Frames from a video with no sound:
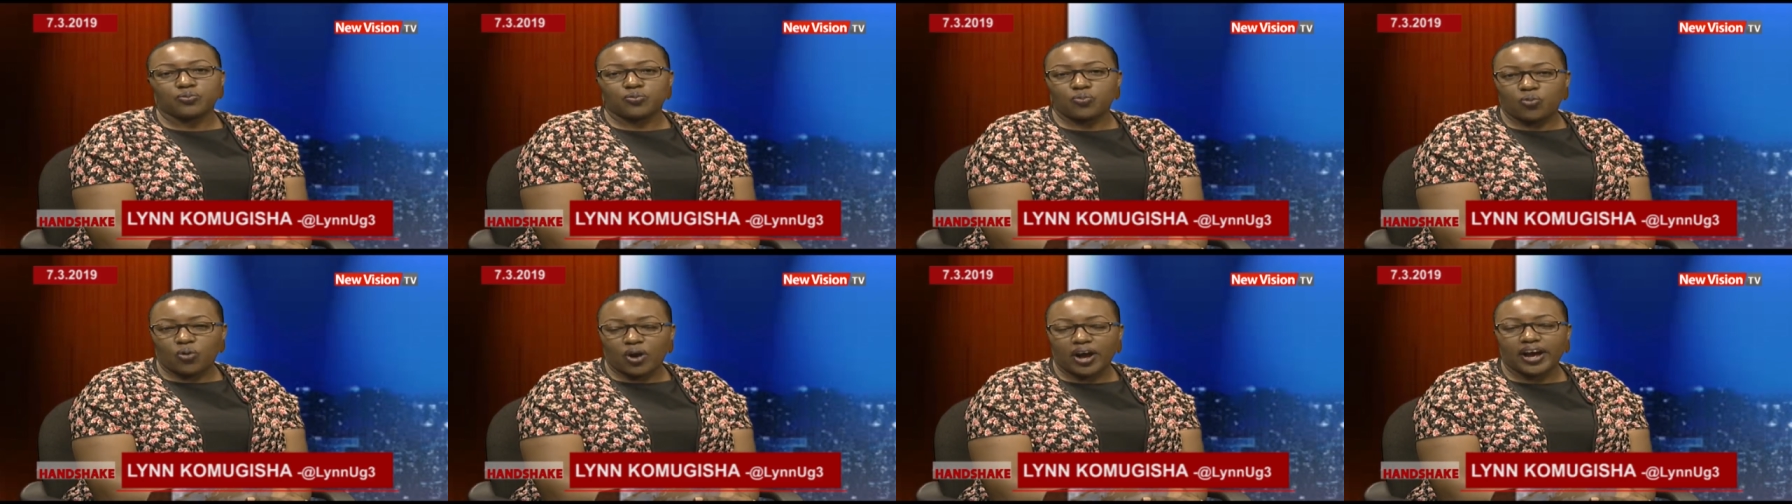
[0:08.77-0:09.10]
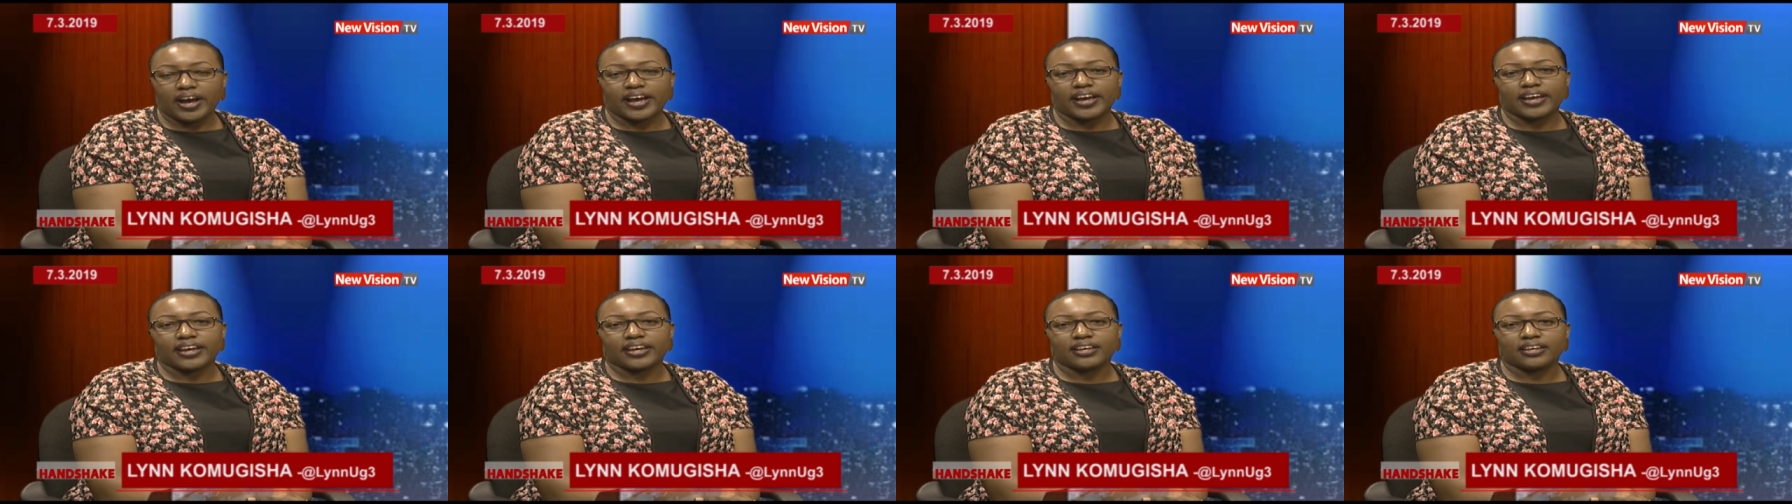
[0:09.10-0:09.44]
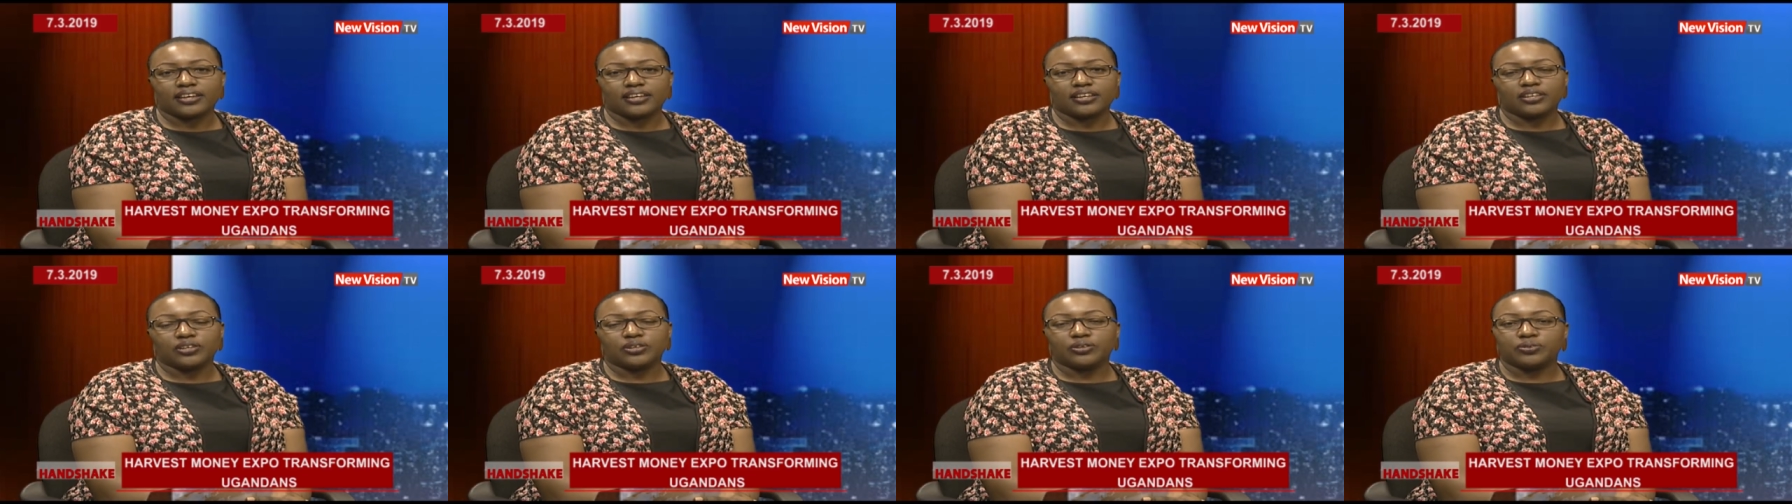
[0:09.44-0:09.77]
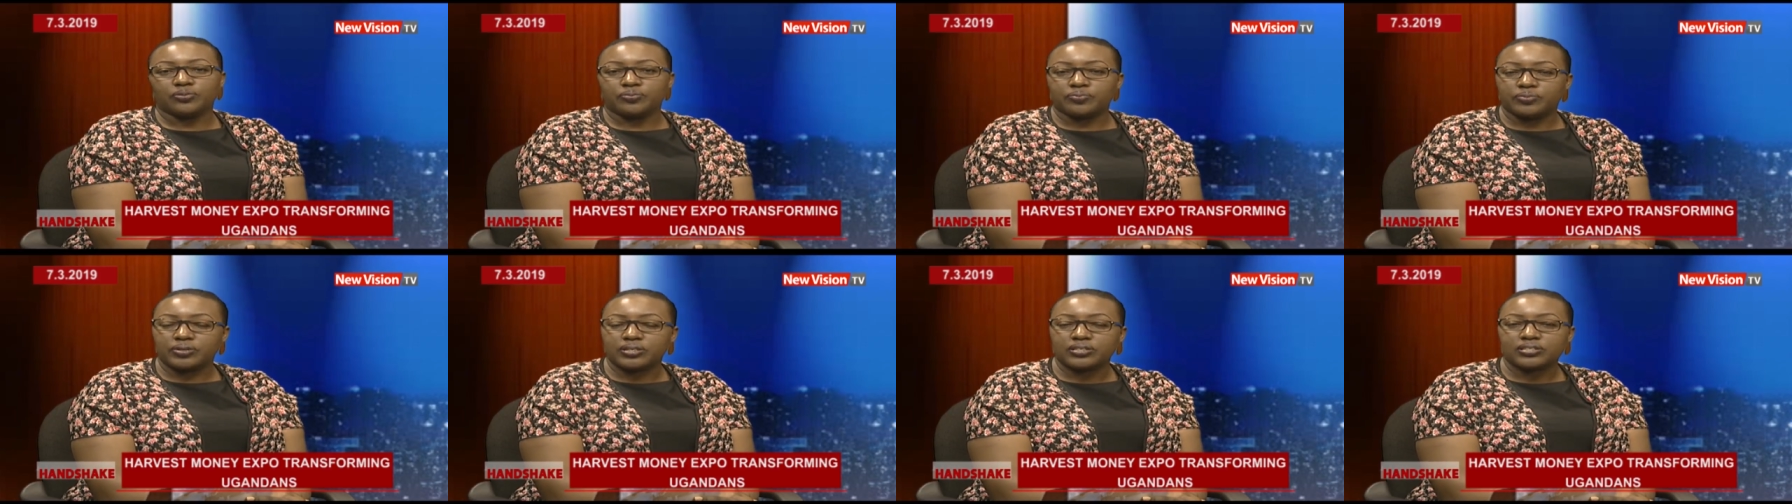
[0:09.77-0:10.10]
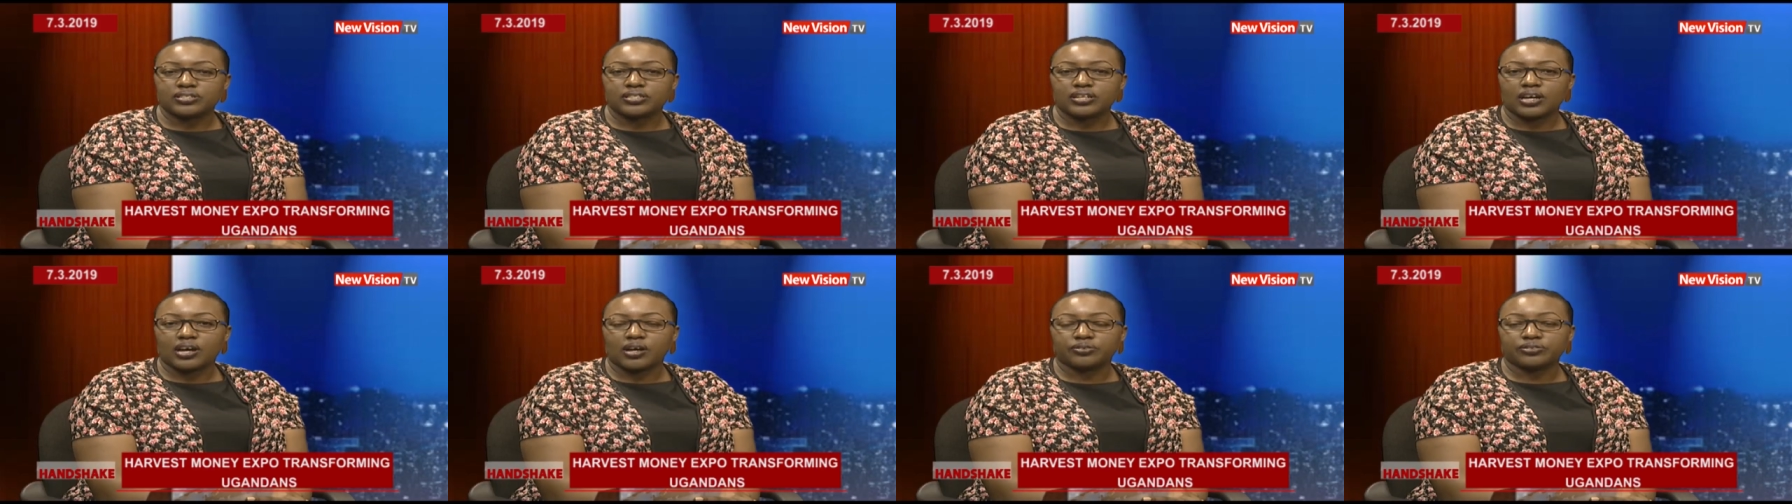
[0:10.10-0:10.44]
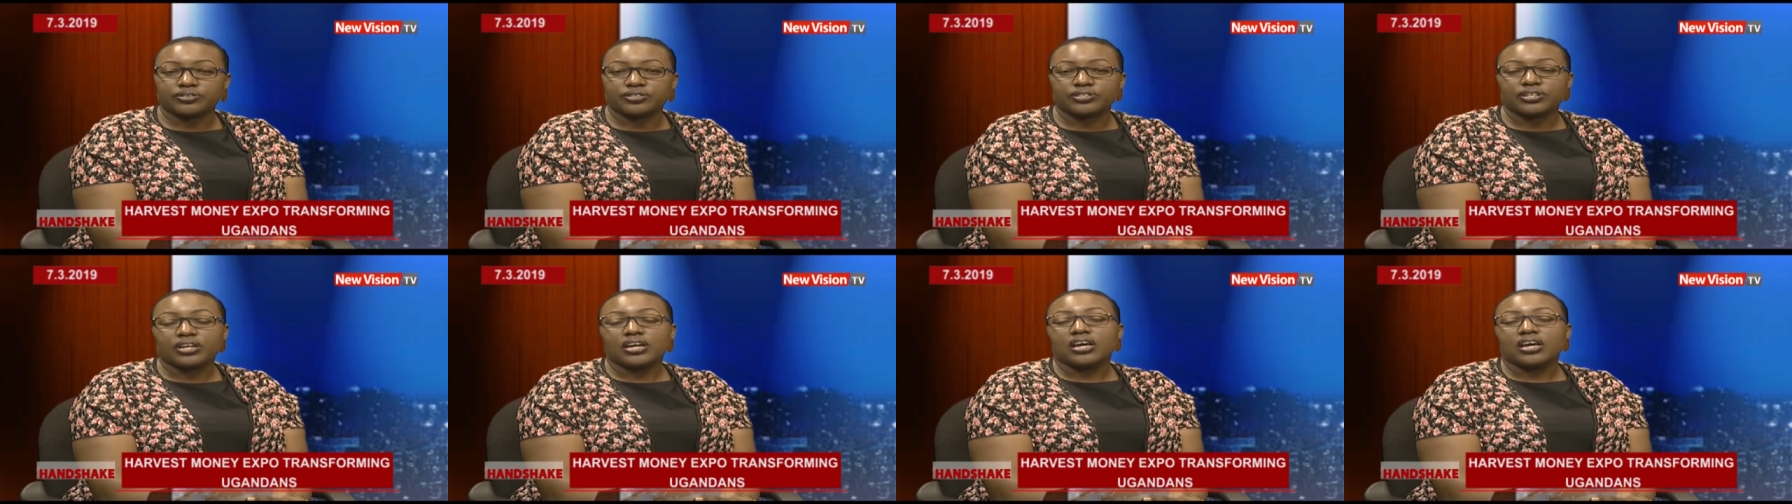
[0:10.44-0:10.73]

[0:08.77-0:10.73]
why you missed out,